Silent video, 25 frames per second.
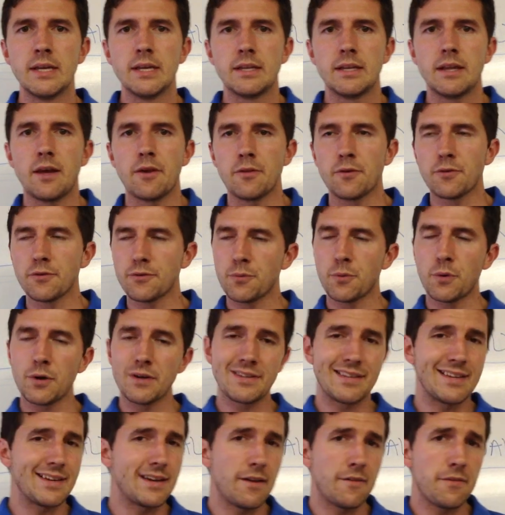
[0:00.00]
Now, those
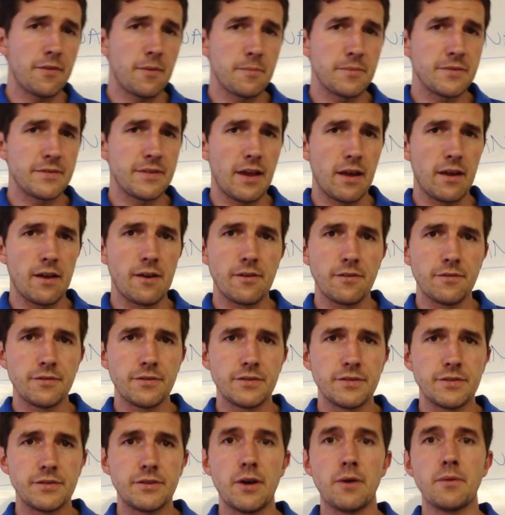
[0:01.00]
words in and of
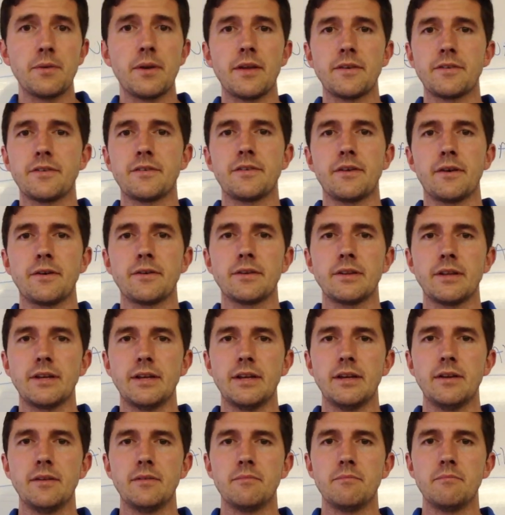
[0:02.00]
themselves don't
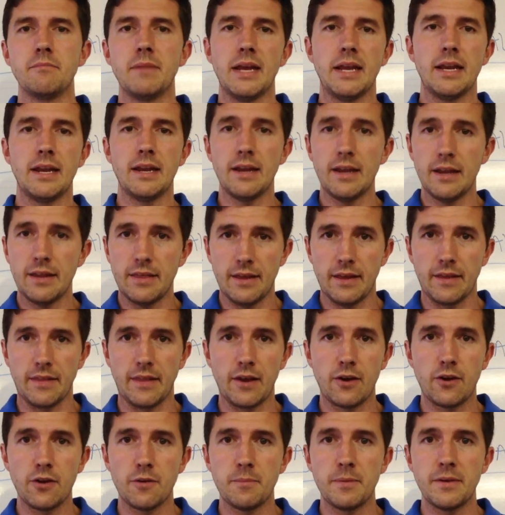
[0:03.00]
necessarily mean anything.
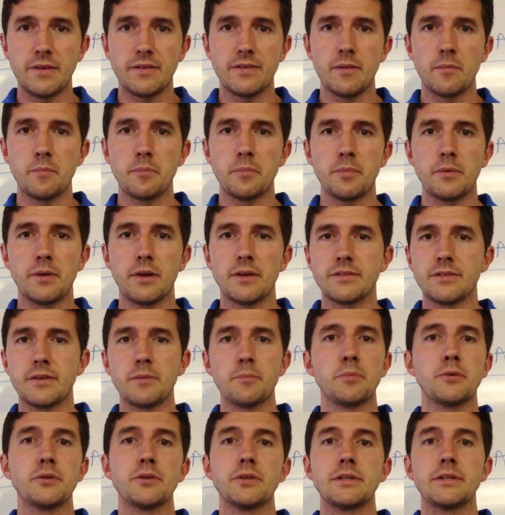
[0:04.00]
They could be a
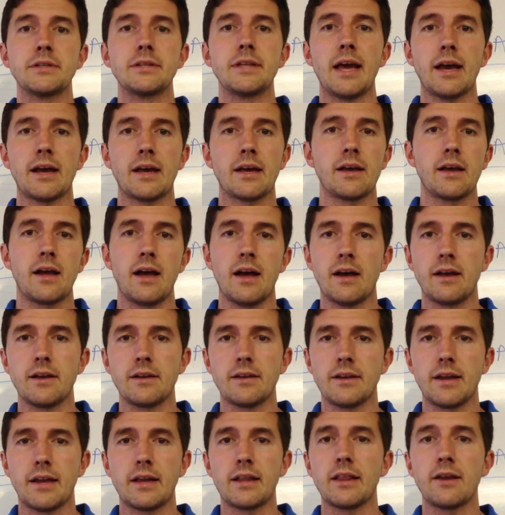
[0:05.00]
simple
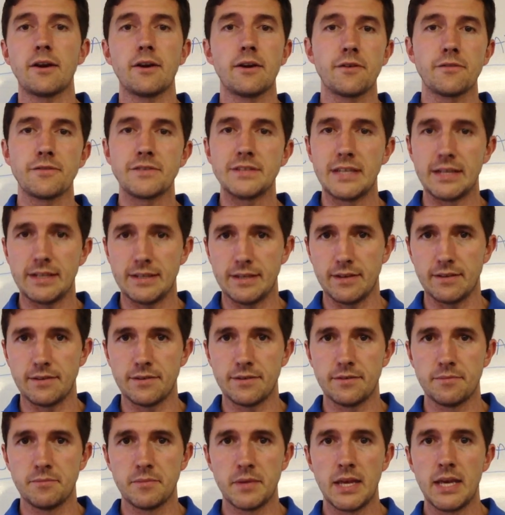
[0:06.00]
declarative
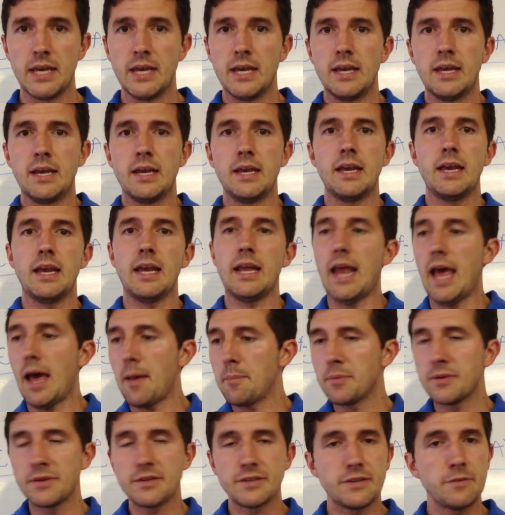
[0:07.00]
sentence. "It
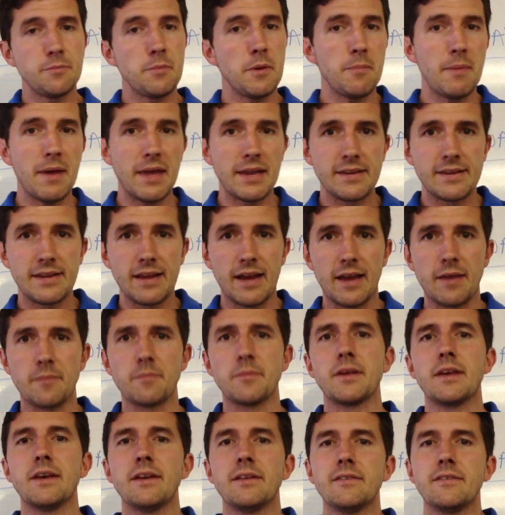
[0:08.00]
happens to be
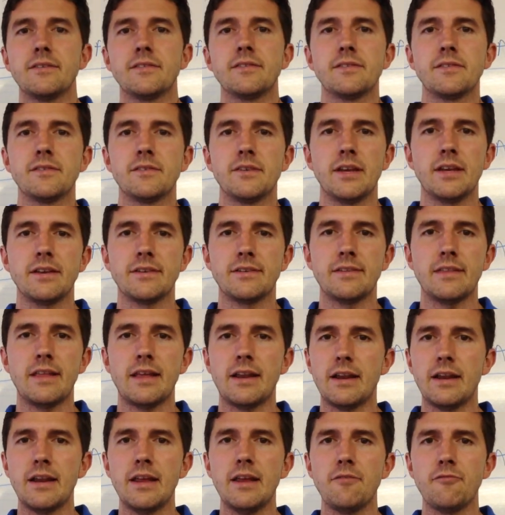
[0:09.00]
bedtime, kids. Isn't
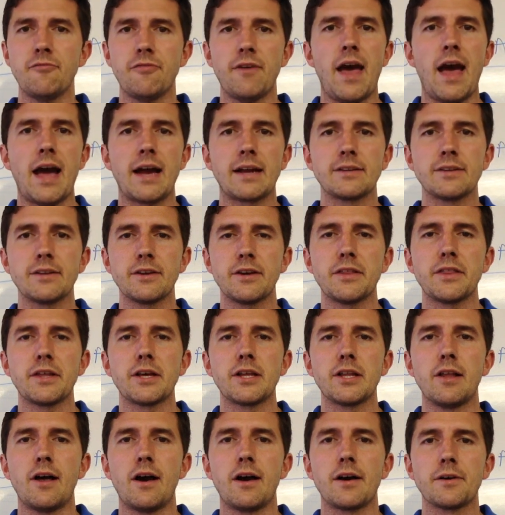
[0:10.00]
that a neat fact? Look at the
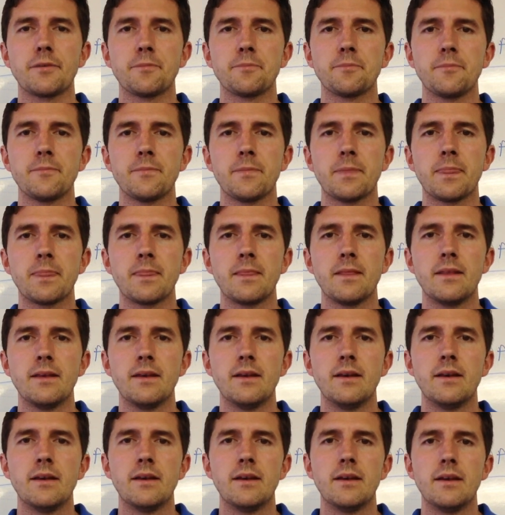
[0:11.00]
clock."
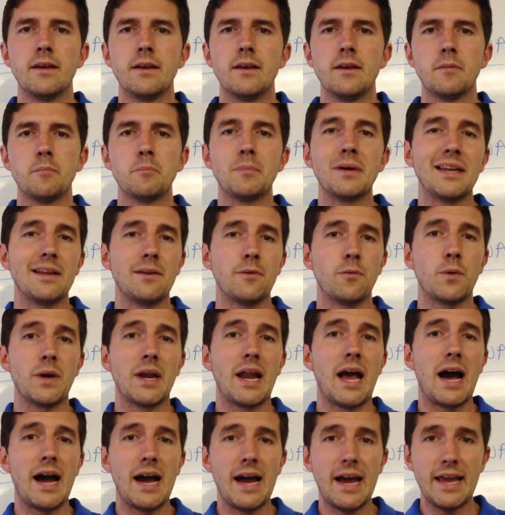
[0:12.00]
But
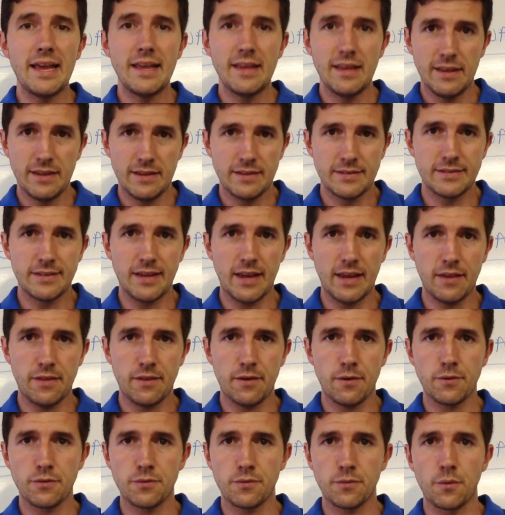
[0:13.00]
when I say
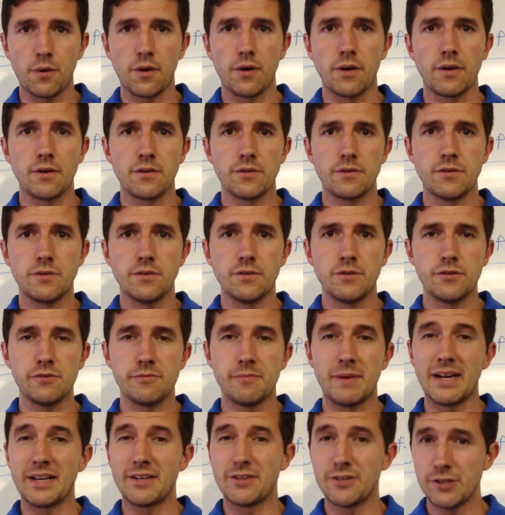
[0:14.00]
those words to
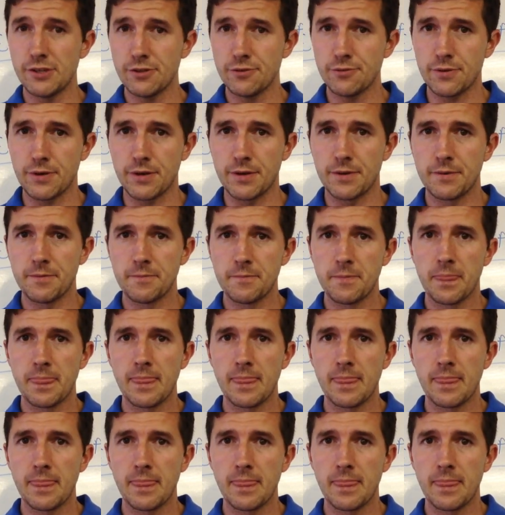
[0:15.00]
my children,